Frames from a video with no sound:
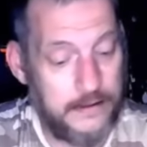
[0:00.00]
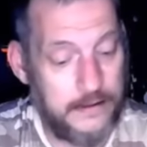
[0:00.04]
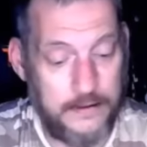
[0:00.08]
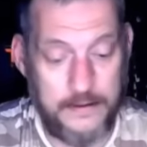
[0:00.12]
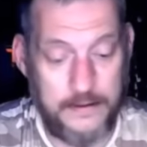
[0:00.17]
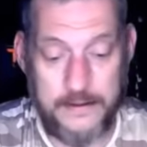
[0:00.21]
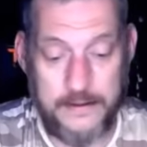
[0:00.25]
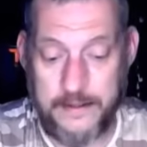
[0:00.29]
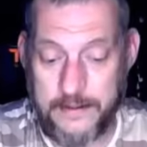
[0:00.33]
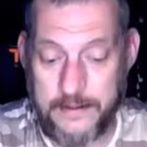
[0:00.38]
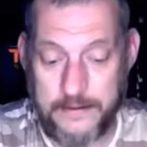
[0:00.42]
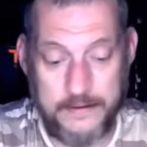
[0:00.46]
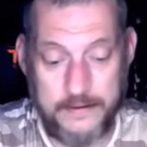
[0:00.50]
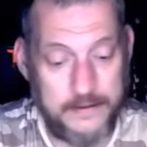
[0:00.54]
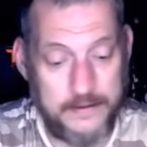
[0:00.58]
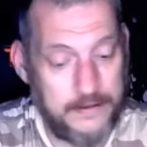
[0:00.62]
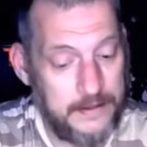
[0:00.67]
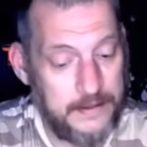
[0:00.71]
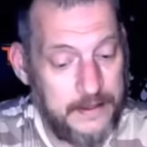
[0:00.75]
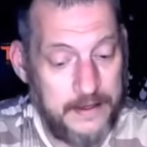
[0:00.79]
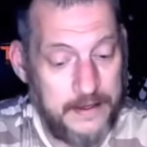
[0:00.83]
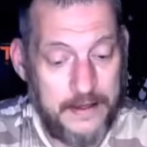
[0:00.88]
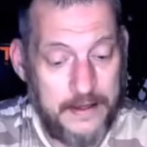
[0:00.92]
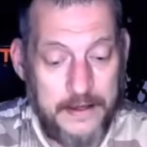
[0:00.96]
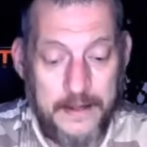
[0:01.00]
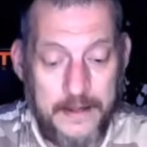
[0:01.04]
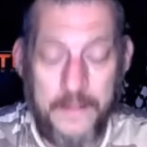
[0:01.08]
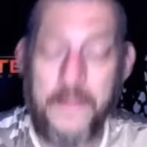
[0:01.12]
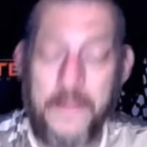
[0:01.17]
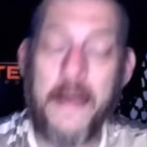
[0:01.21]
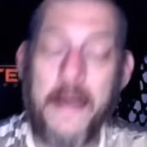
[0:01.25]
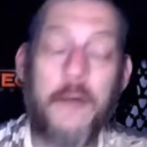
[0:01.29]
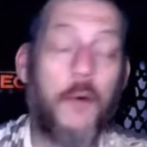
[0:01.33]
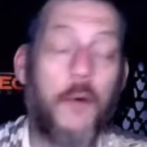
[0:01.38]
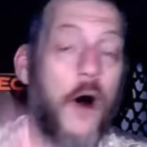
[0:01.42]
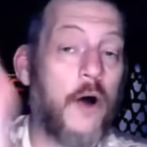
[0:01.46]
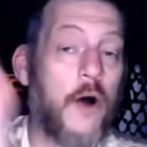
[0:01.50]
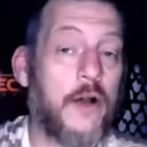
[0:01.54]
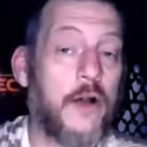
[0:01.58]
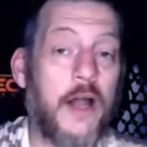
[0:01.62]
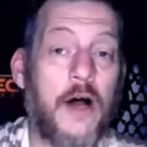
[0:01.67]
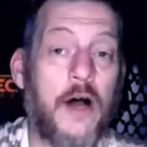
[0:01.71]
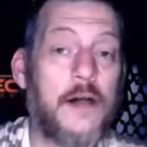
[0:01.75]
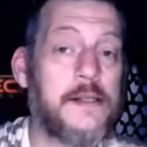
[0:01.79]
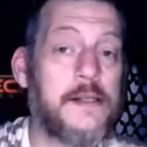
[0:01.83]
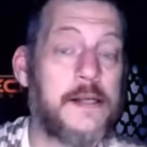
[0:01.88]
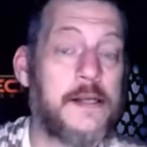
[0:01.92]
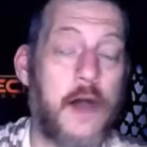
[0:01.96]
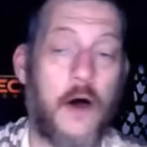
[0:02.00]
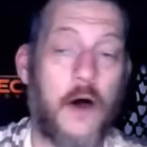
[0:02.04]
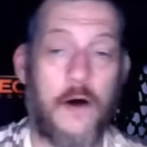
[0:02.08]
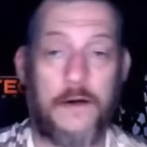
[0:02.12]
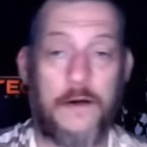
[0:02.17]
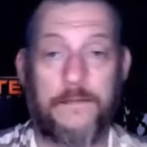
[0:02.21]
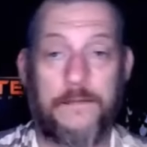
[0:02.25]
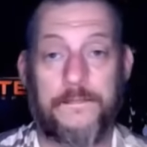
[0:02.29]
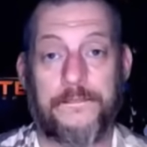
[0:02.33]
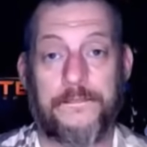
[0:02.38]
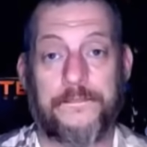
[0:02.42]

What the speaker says: it. They want guns gone.